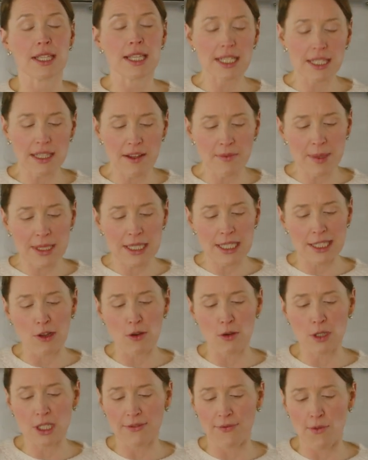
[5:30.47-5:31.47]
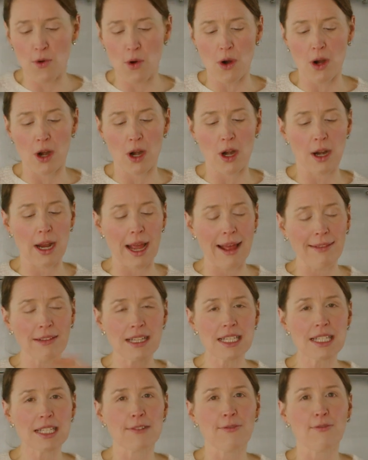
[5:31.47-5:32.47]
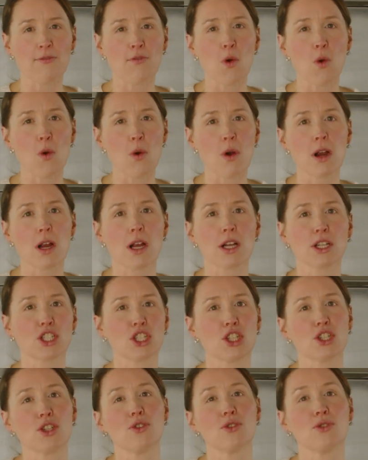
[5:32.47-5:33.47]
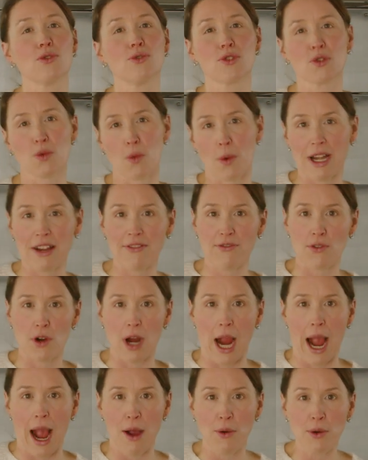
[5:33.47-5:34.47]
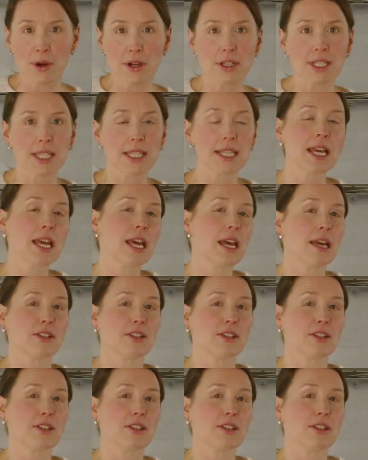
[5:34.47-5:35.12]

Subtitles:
These have been soaked for at least 4 to 24 hours.